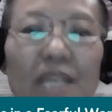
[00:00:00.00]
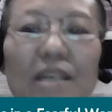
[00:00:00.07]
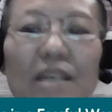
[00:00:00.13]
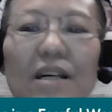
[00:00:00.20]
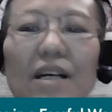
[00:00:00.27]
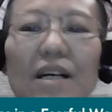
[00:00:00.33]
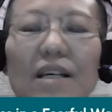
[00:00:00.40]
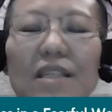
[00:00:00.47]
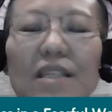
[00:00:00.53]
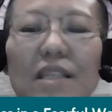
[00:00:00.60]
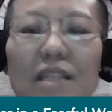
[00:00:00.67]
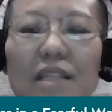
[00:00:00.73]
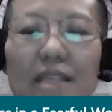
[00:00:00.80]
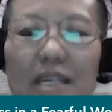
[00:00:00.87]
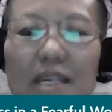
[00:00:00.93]
uh,
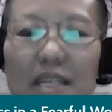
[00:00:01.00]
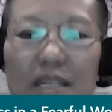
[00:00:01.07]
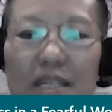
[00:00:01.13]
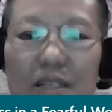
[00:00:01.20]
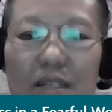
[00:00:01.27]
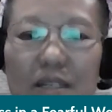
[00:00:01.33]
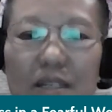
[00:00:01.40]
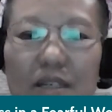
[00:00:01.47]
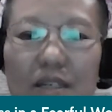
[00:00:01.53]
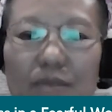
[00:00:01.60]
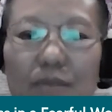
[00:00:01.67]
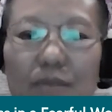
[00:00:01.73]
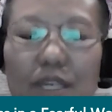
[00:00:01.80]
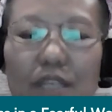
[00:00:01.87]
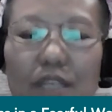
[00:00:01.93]

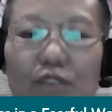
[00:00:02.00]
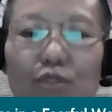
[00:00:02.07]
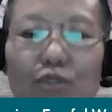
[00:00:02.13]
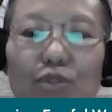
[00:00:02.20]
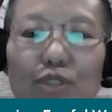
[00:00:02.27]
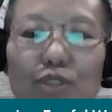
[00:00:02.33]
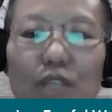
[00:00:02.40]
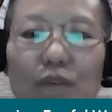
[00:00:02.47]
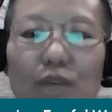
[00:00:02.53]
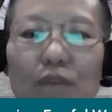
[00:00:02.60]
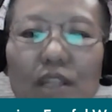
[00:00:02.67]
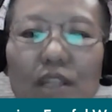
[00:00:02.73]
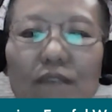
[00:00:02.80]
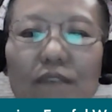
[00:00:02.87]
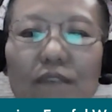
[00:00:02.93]
we can use
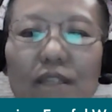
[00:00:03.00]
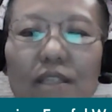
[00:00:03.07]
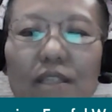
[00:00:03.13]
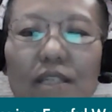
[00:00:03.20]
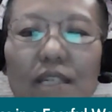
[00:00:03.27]
our loving,